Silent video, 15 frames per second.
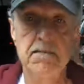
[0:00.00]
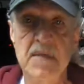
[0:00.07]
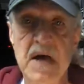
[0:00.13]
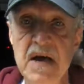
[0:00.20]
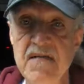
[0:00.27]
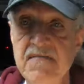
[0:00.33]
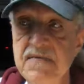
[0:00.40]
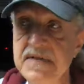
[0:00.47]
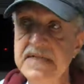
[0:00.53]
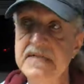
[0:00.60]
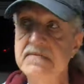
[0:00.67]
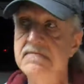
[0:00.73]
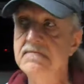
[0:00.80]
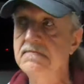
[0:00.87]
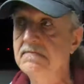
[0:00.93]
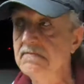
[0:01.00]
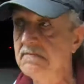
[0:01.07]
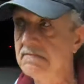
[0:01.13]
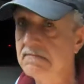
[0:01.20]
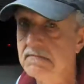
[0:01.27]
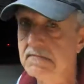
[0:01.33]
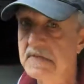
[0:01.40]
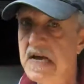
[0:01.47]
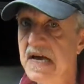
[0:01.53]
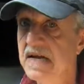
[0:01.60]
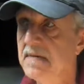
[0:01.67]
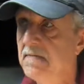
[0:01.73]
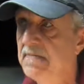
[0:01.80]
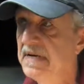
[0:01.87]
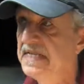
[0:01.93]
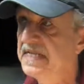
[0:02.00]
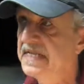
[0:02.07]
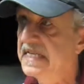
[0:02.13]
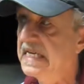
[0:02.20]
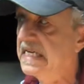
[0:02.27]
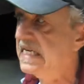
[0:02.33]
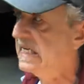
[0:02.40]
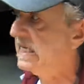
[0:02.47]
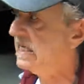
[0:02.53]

I've been kind of busy.